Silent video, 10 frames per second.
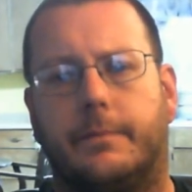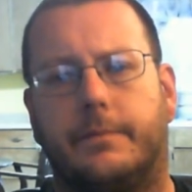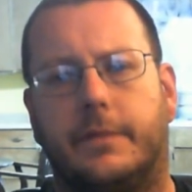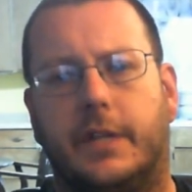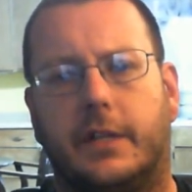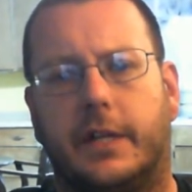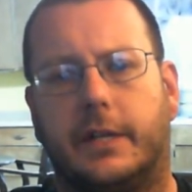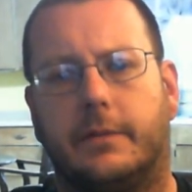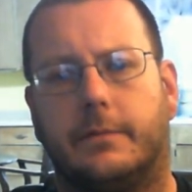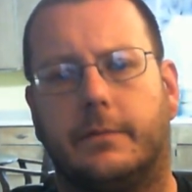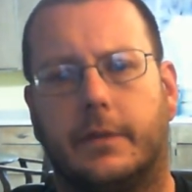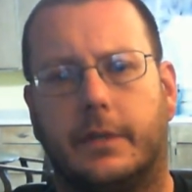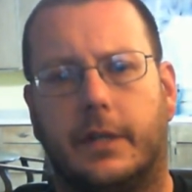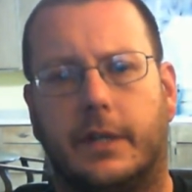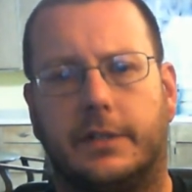Yuengling
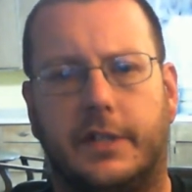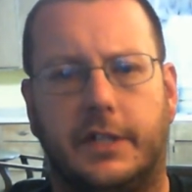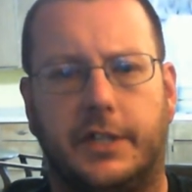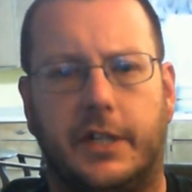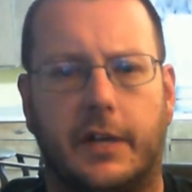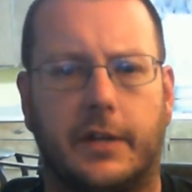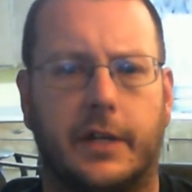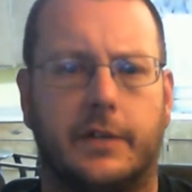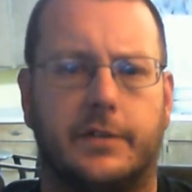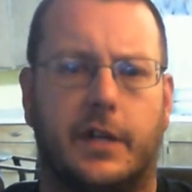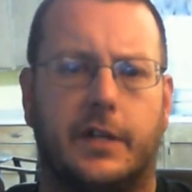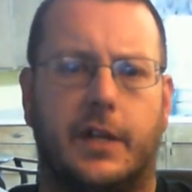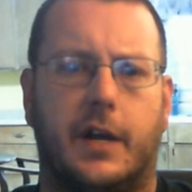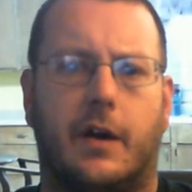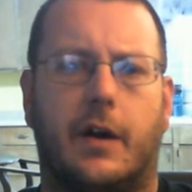is DG Yuengling and Son.
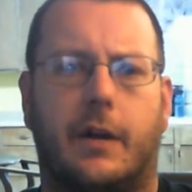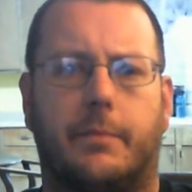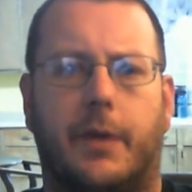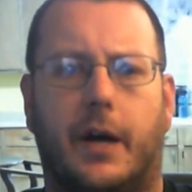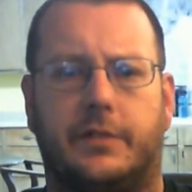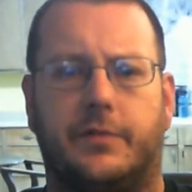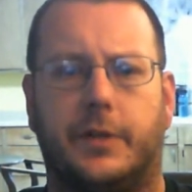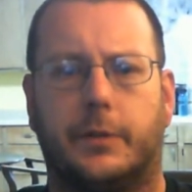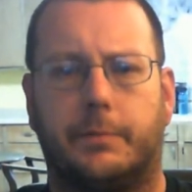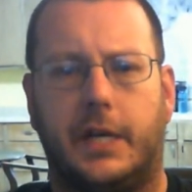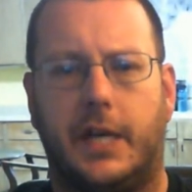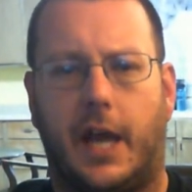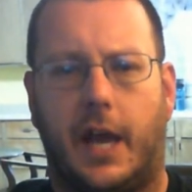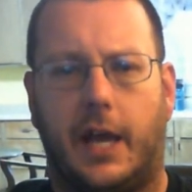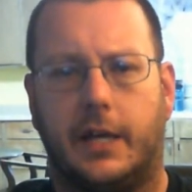They are out of Pottsville,
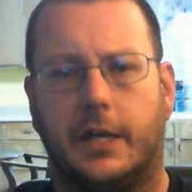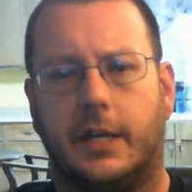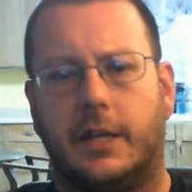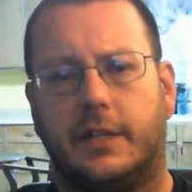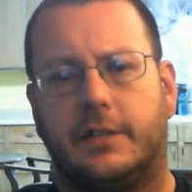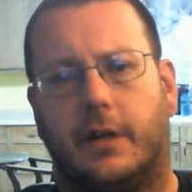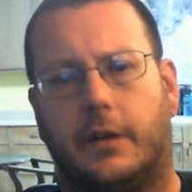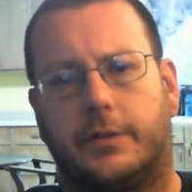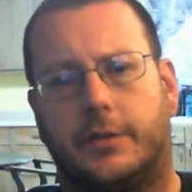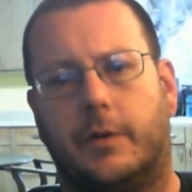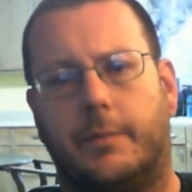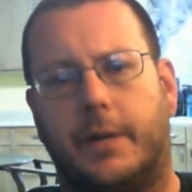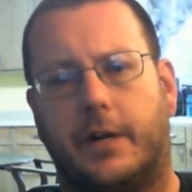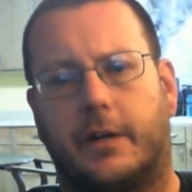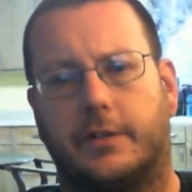PA. It's also
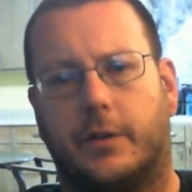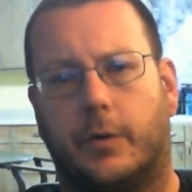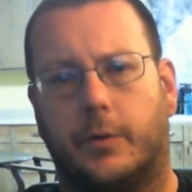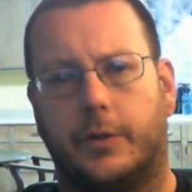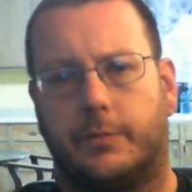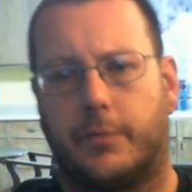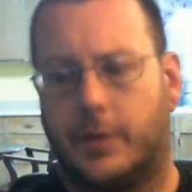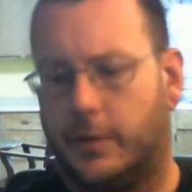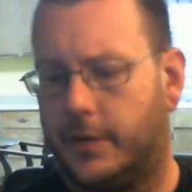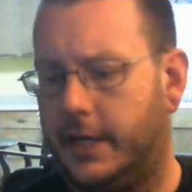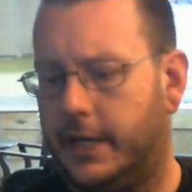America's oldest brewery.